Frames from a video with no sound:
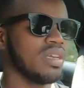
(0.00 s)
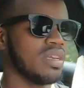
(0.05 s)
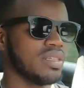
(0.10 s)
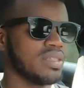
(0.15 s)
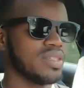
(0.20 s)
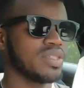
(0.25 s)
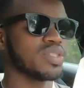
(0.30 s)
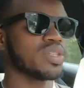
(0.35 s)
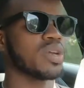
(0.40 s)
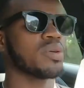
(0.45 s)

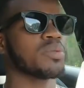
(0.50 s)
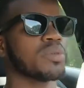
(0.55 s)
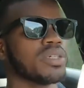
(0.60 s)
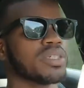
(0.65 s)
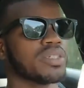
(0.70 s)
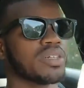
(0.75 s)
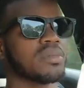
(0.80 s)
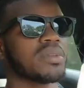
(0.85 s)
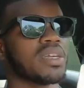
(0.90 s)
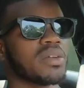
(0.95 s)
The steering wheel
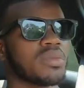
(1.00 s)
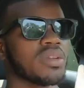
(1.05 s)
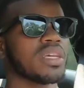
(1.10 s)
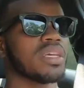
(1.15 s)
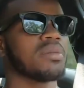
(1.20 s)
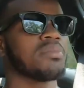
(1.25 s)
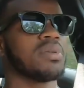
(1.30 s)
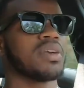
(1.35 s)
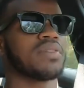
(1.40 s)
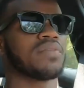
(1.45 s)
here, I'm not really a
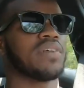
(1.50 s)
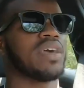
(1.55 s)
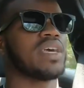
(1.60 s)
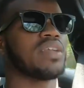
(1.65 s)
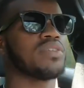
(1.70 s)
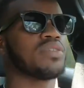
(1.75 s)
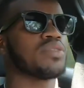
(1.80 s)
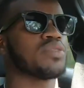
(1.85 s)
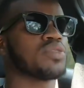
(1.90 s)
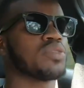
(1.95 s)
big fan
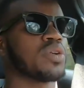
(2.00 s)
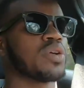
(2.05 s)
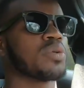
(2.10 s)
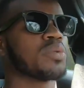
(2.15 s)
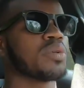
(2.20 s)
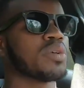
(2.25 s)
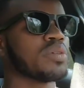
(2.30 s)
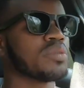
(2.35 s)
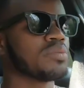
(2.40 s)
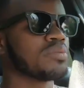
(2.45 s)
of the steering
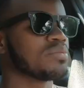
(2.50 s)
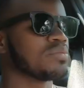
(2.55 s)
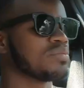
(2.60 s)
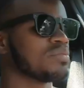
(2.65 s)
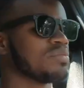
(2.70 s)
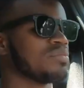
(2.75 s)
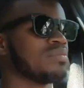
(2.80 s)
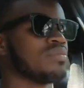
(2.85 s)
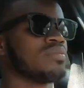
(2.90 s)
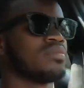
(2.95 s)
wheel.
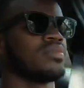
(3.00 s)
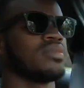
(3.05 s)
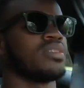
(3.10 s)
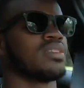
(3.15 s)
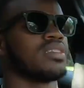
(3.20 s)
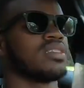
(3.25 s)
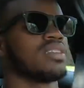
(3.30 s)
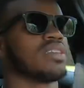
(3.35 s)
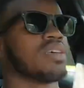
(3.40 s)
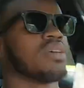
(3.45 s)

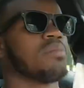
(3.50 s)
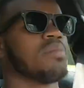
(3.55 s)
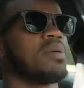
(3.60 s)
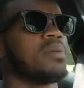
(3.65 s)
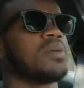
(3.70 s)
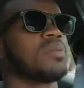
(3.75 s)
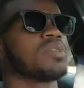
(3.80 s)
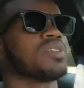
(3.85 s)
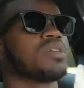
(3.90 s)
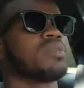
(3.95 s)
Maybe I
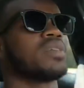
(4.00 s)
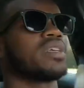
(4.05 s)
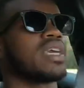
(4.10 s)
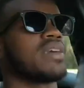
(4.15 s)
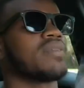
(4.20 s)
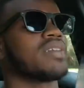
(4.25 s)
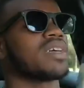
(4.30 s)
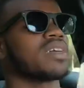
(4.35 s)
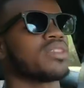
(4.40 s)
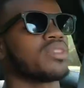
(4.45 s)
wish they would have gave
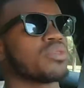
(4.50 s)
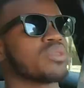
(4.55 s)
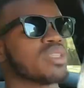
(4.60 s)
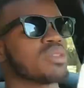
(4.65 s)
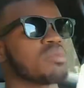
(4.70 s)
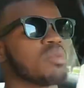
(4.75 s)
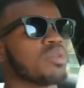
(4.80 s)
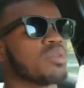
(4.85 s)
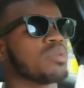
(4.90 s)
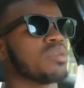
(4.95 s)
it like a
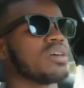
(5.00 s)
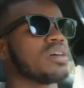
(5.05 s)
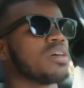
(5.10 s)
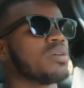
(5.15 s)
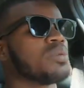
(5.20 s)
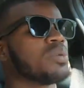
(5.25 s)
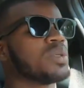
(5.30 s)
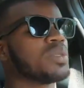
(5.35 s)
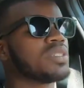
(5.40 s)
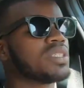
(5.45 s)
3-spoke
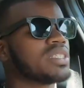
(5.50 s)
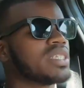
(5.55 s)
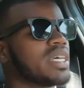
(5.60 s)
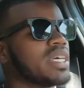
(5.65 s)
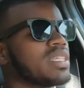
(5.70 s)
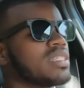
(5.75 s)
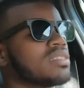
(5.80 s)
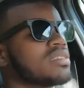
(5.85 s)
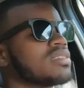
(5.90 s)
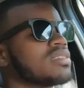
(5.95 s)
wheel design.